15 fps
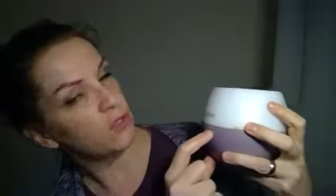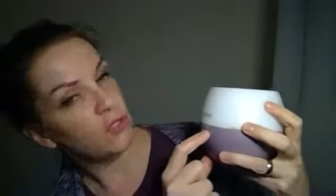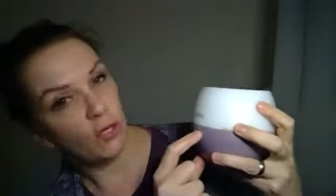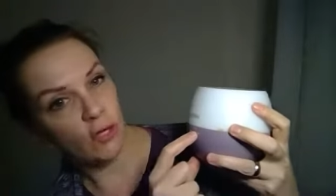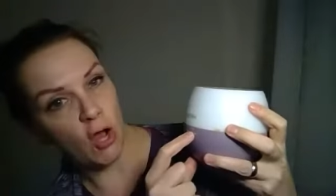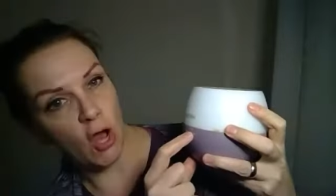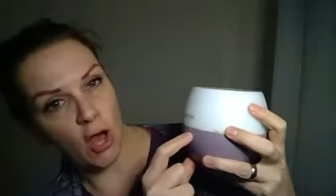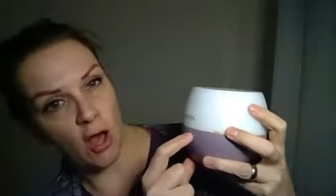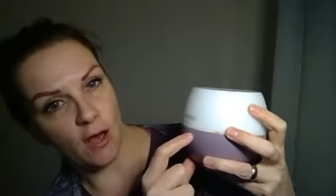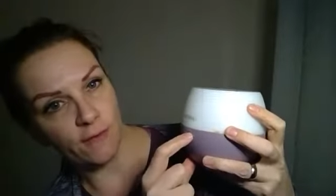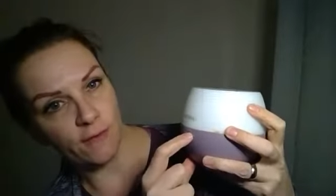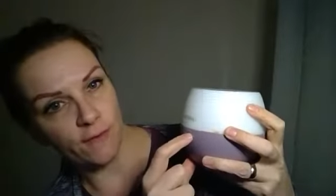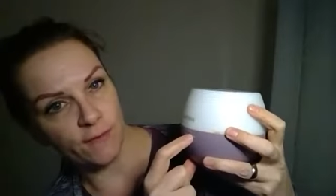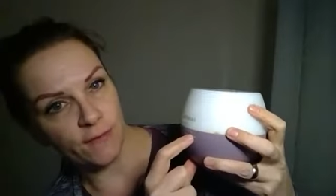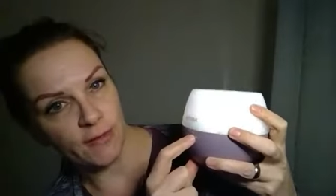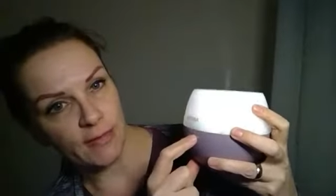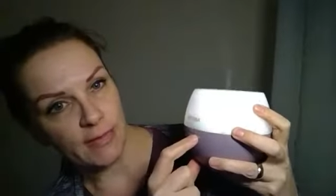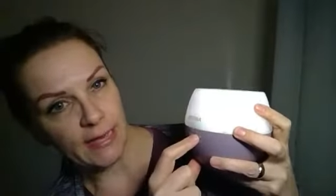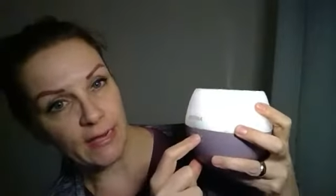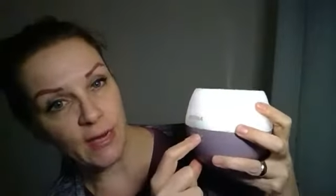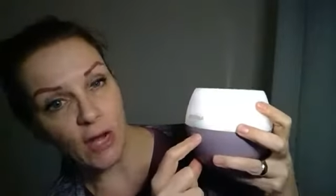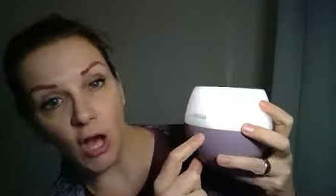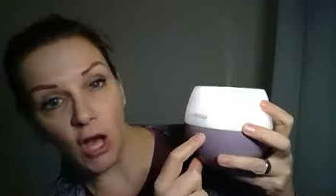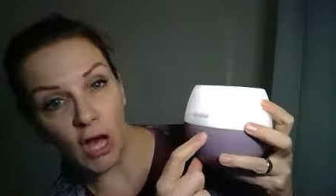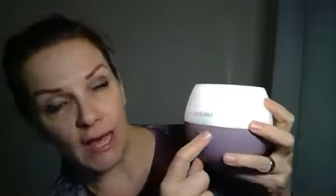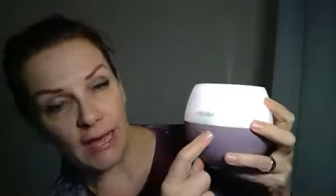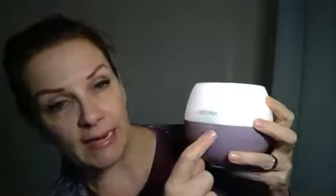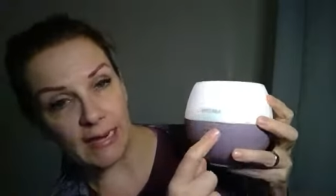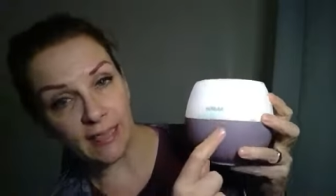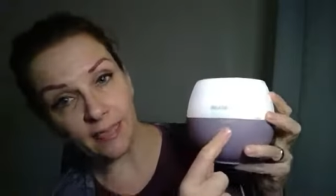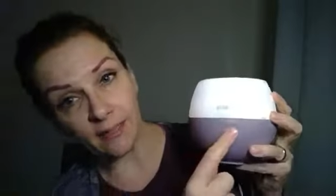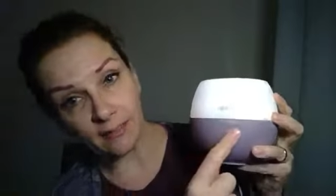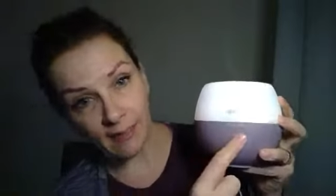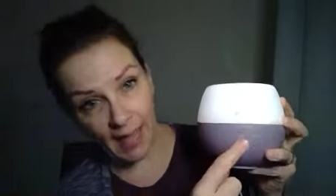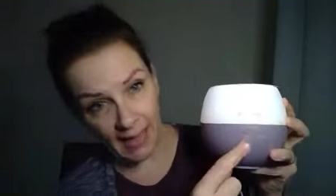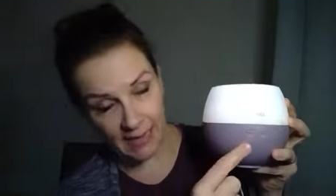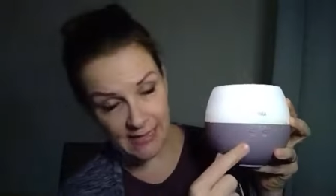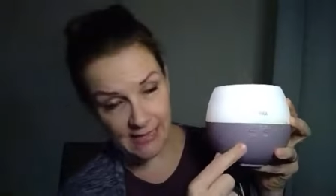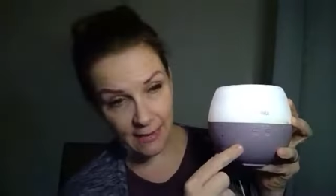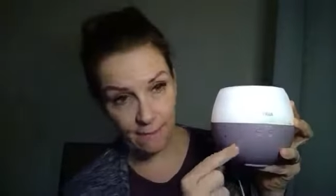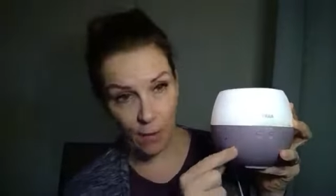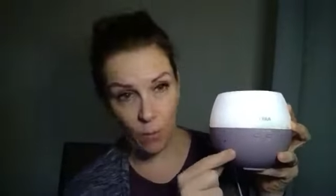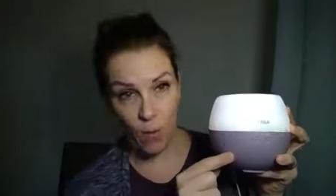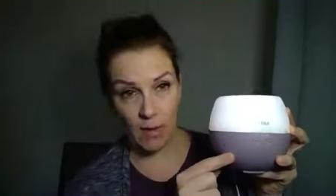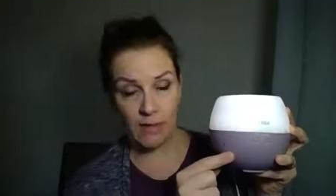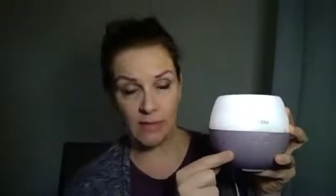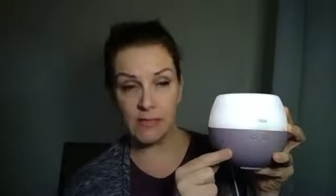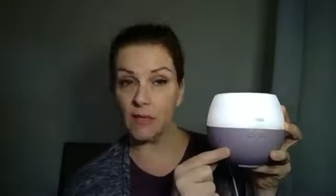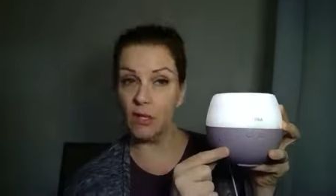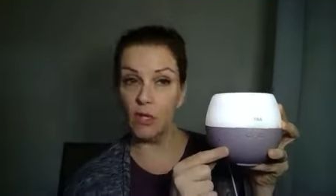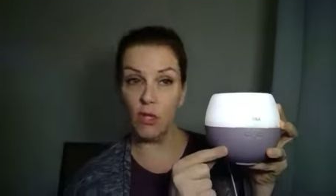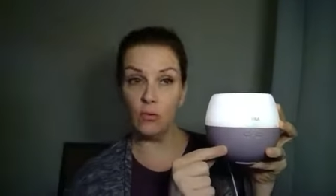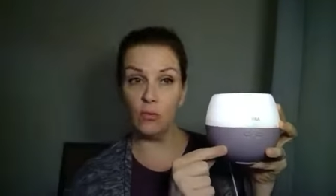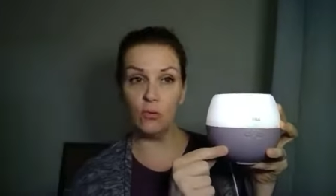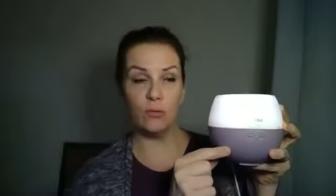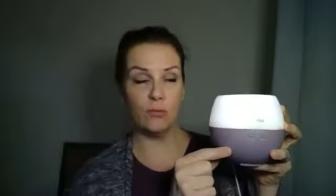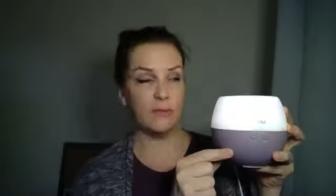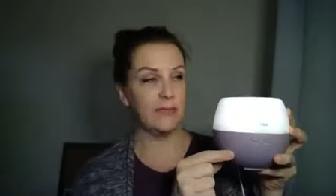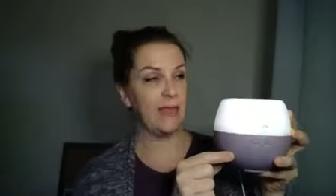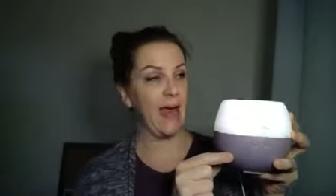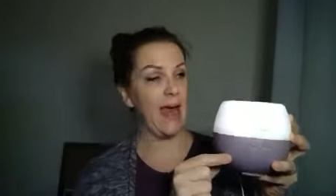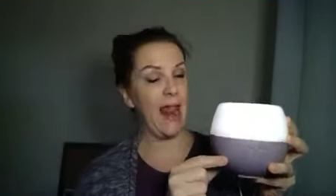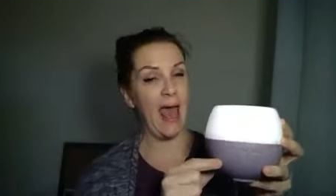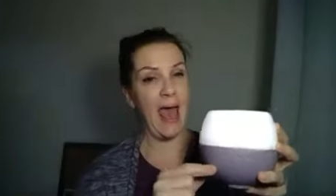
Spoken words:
turn off and on the light if I wanted to use that